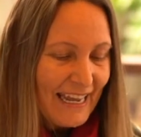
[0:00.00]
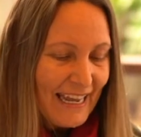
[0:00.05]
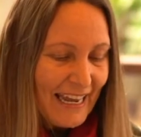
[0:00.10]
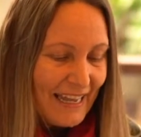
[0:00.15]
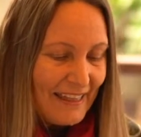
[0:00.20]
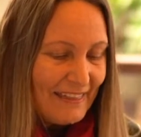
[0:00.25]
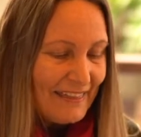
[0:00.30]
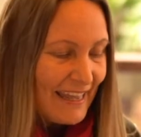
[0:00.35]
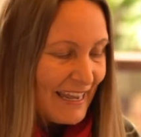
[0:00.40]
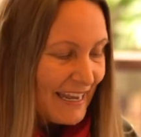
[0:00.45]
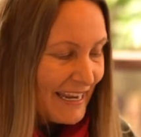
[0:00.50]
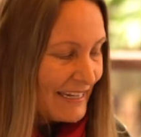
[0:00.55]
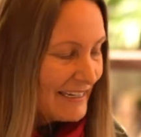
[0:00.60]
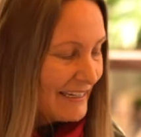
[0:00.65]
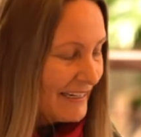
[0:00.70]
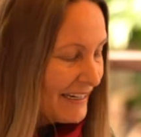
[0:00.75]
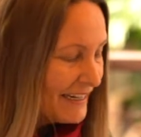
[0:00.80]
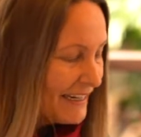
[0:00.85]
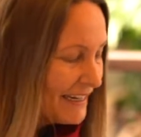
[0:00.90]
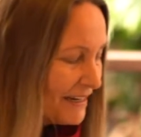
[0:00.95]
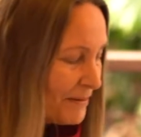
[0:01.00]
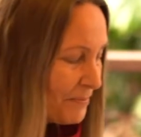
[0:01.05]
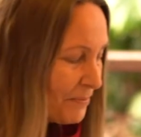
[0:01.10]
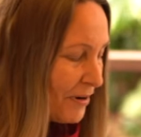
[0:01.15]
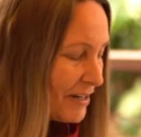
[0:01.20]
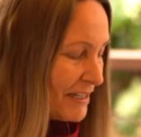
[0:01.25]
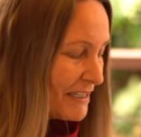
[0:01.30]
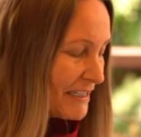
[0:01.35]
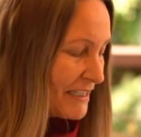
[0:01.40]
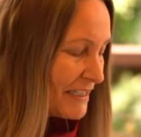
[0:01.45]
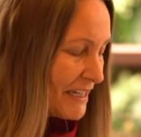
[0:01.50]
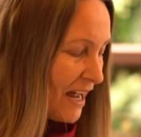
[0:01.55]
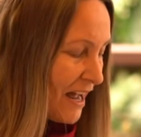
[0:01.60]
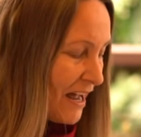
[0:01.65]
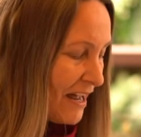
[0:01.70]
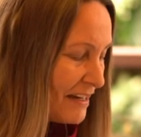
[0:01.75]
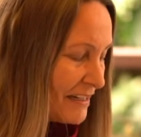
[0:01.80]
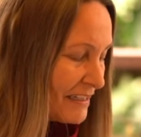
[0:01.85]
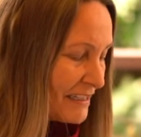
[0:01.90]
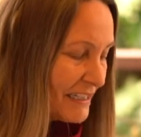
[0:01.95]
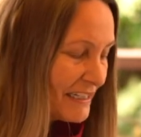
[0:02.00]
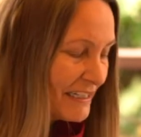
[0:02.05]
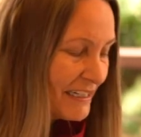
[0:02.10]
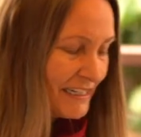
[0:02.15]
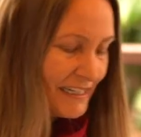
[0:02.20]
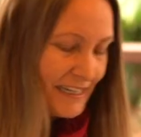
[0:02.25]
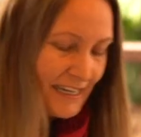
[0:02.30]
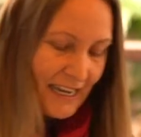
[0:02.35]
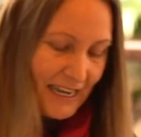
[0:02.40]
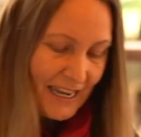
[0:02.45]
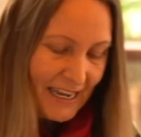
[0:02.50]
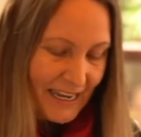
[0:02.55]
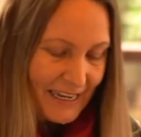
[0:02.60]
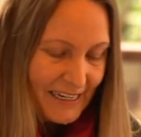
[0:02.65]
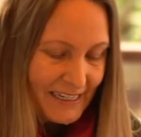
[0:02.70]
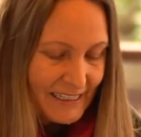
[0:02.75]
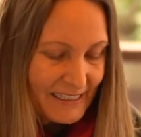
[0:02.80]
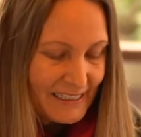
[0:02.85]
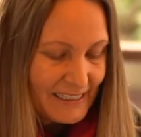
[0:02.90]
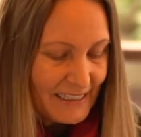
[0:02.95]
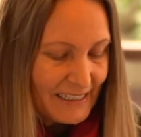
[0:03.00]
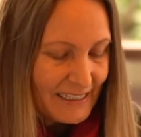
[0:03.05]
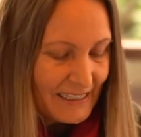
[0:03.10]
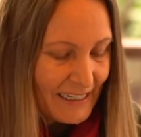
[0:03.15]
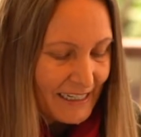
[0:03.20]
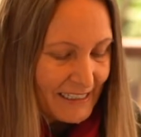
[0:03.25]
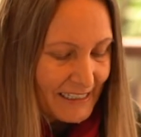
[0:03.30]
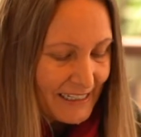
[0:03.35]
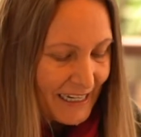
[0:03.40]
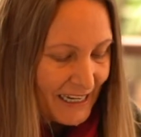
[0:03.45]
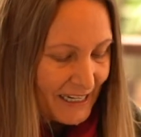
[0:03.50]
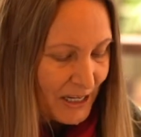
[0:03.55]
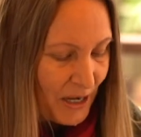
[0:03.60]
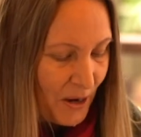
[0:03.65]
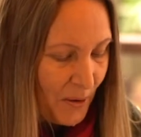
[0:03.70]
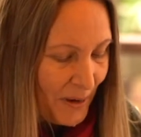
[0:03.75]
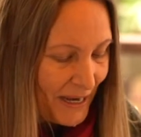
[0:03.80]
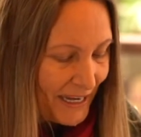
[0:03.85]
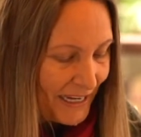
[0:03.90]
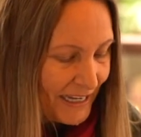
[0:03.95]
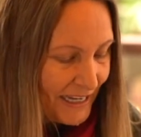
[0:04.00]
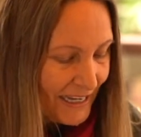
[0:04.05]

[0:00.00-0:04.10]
and then press start, and let's get going.